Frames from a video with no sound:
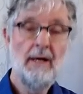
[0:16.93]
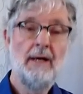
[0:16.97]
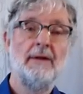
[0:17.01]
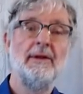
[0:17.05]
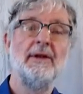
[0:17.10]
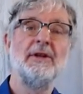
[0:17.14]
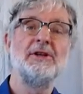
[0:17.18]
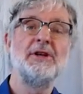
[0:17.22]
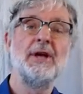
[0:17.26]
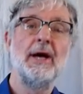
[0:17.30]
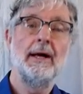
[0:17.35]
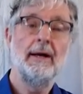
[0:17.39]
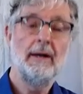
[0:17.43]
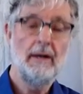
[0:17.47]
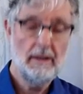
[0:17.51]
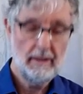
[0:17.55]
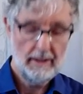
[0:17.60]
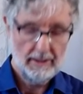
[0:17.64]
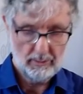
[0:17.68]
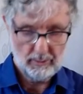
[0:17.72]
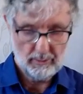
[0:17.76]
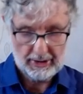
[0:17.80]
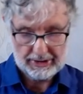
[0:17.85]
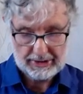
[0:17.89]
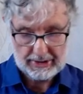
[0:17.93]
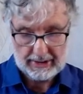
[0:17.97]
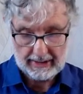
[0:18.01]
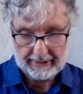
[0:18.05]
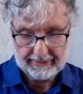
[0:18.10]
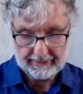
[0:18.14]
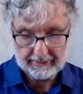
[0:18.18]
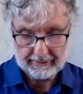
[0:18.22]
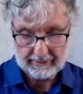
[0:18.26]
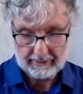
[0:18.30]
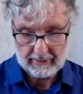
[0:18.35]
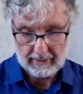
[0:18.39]
the channel in which I
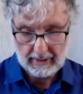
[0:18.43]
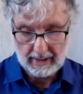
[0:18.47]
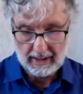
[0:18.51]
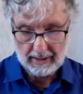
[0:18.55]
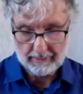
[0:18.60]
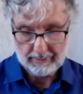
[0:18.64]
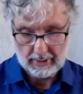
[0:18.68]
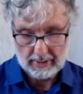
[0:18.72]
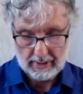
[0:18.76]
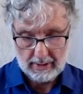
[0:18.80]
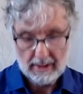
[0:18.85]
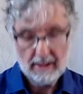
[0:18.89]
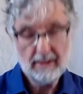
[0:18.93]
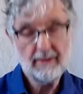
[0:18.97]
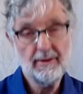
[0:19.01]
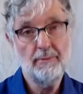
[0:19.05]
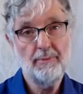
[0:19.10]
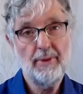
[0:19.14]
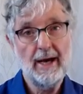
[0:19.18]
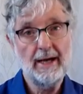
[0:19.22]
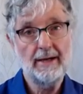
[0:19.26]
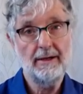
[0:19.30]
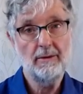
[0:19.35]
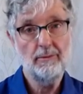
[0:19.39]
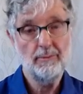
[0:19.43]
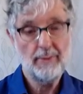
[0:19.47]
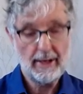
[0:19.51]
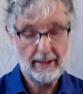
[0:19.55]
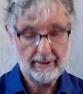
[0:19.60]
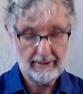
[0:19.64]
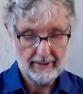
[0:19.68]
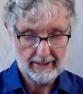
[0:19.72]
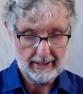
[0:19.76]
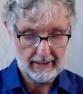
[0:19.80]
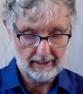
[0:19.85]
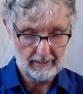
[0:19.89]
describe the pattern
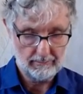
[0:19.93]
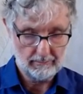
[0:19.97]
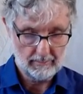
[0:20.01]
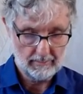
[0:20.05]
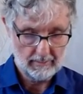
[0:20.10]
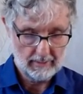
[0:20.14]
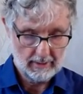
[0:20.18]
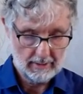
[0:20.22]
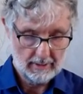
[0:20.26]
paradigm,